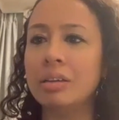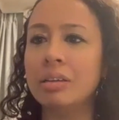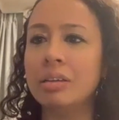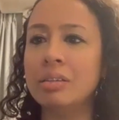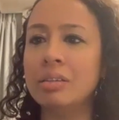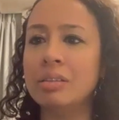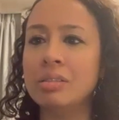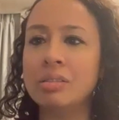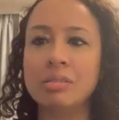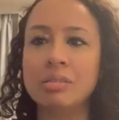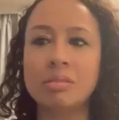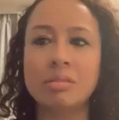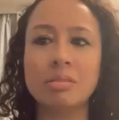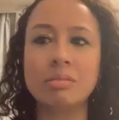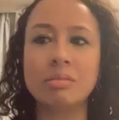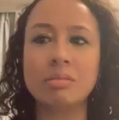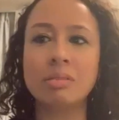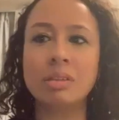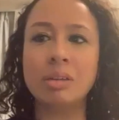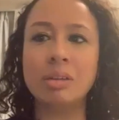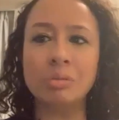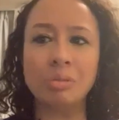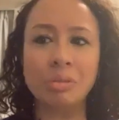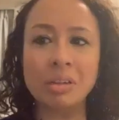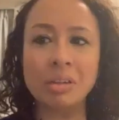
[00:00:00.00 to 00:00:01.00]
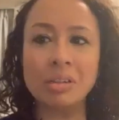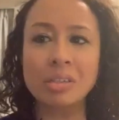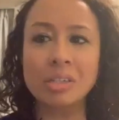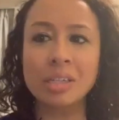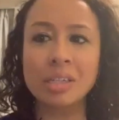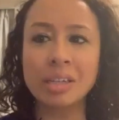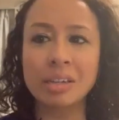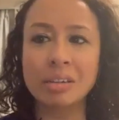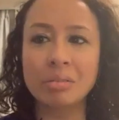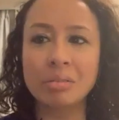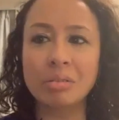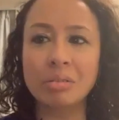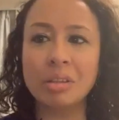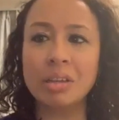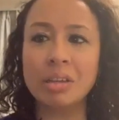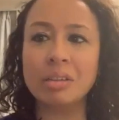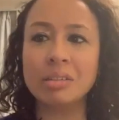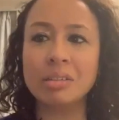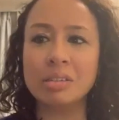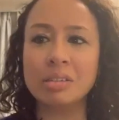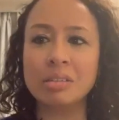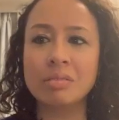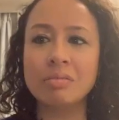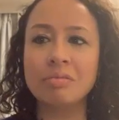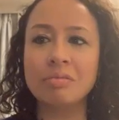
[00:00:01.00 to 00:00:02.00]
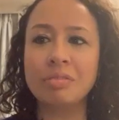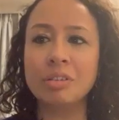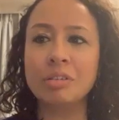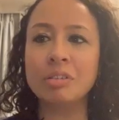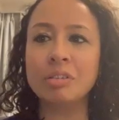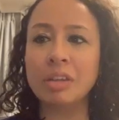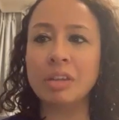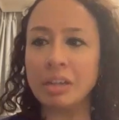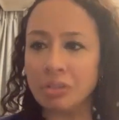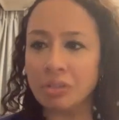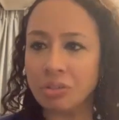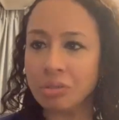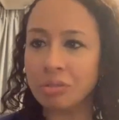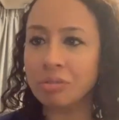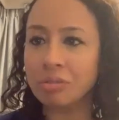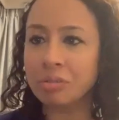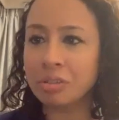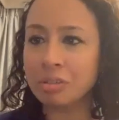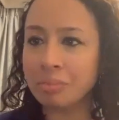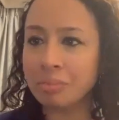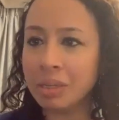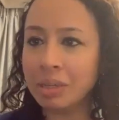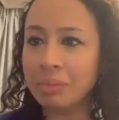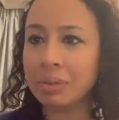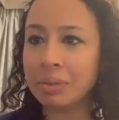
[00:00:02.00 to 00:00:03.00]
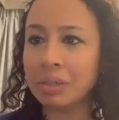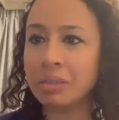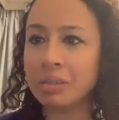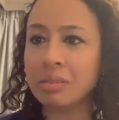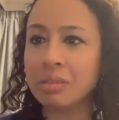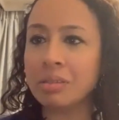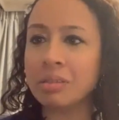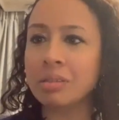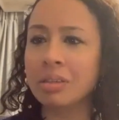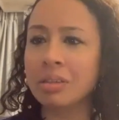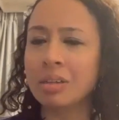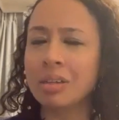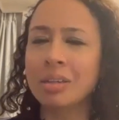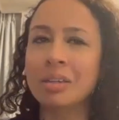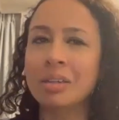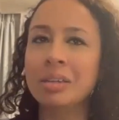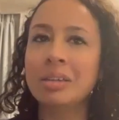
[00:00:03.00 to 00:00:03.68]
is inauthentic or that doesn't feel natural to me, because